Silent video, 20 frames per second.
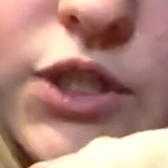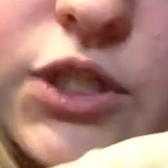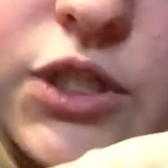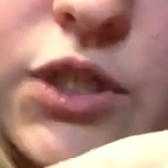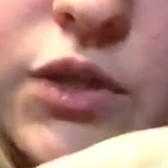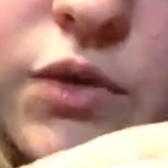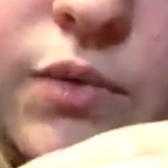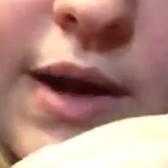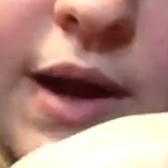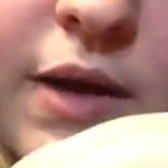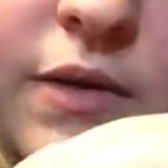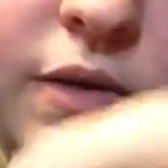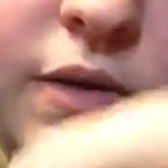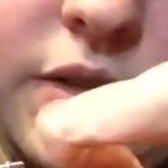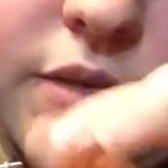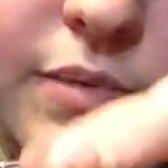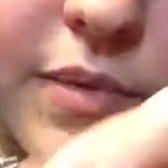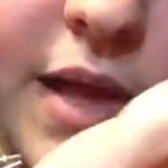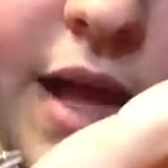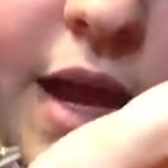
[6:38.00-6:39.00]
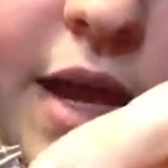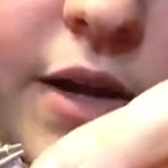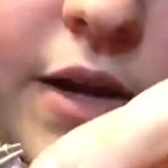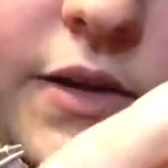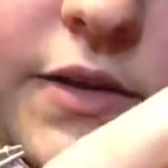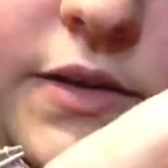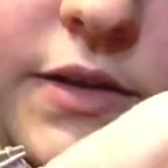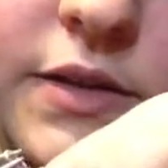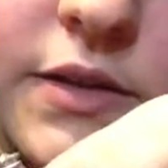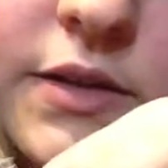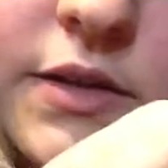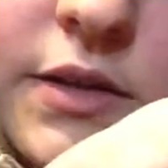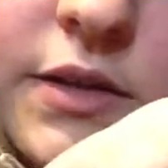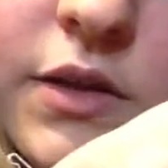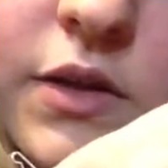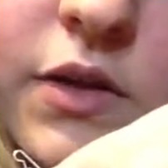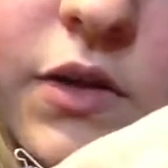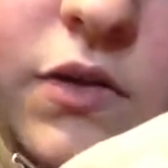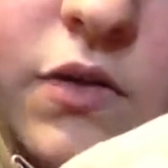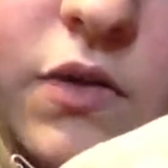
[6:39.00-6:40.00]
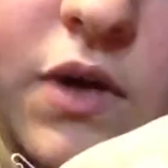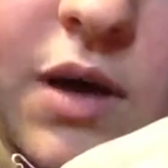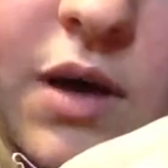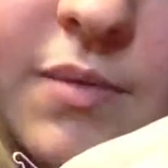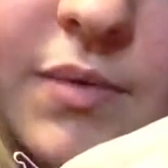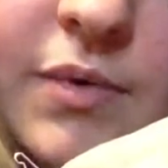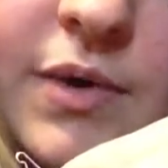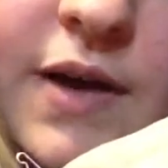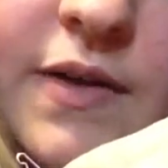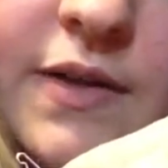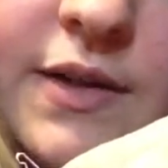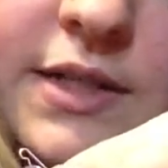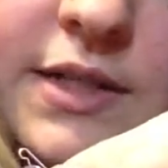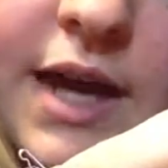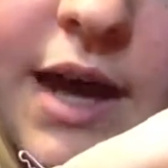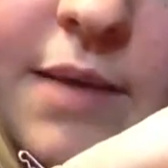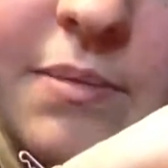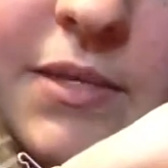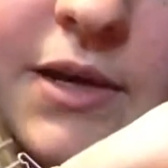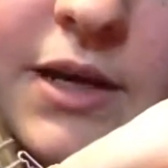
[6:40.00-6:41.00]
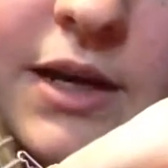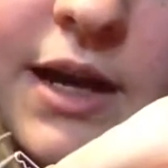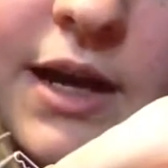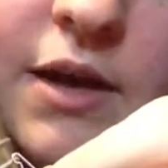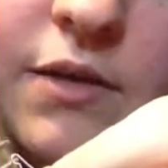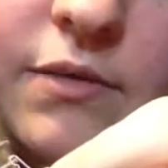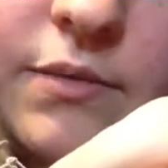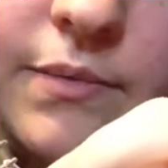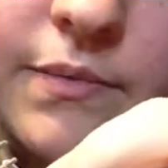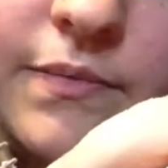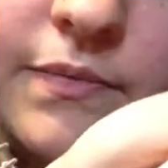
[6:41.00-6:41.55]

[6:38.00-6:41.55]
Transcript: to your round nose pliers, go up around the top and down,